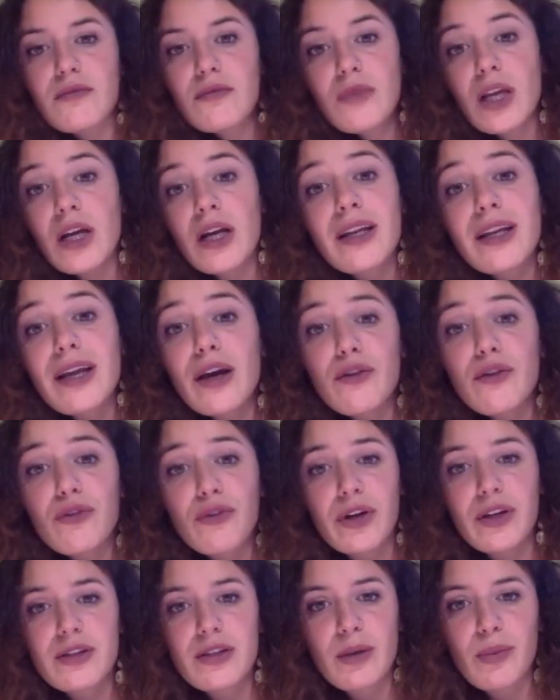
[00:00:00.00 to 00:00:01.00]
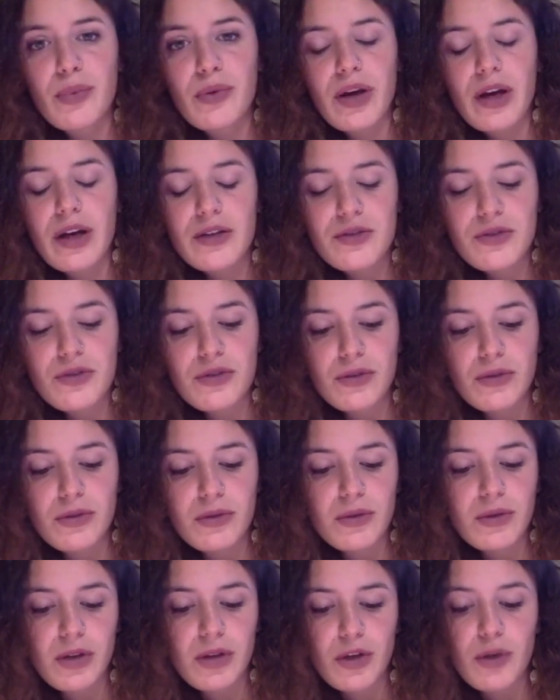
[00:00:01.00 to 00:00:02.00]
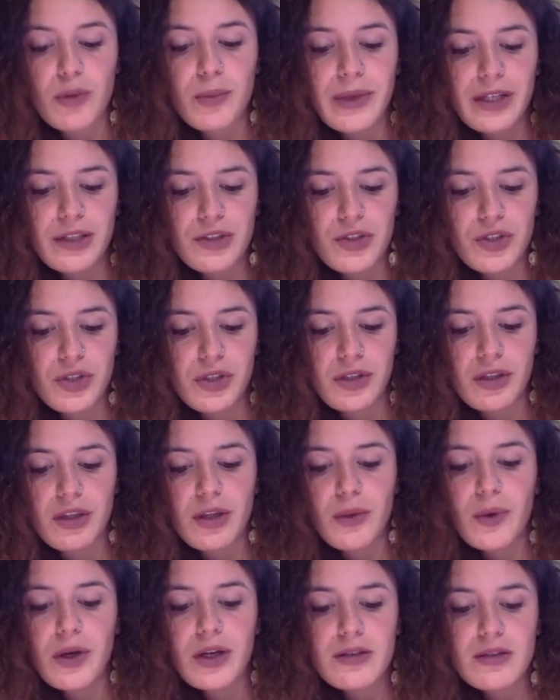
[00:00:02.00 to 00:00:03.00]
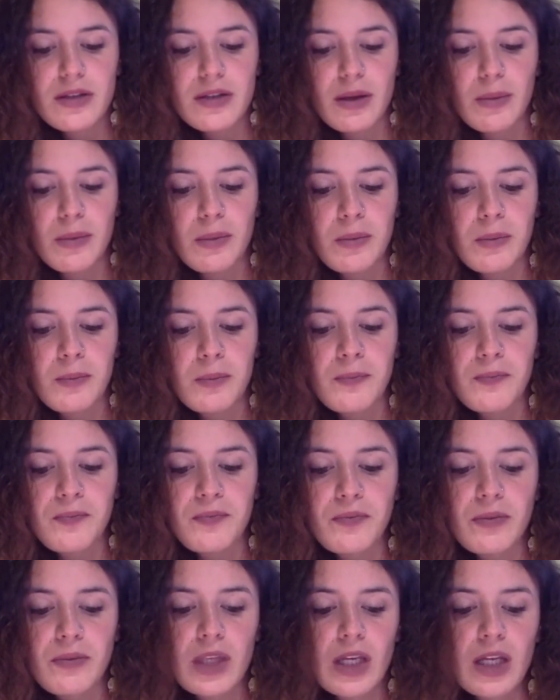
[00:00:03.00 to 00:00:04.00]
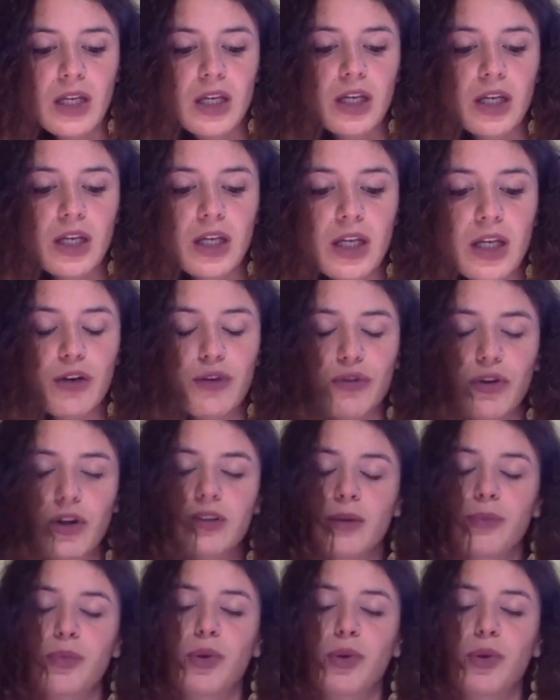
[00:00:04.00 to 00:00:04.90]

And yeah, for example, as you mentioned, there were some, for example,